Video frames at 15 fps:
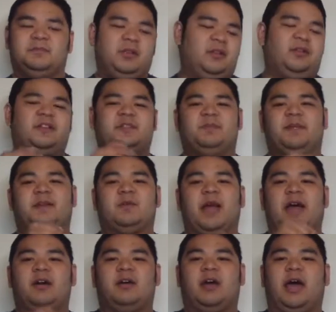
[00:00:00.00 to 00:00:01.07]
It'll explain
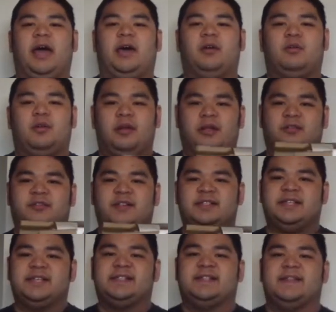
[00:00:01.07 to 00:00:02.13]
how it
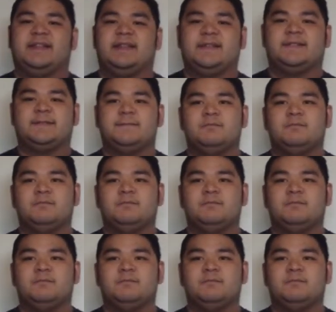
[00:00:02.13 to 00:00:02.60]
translates into this.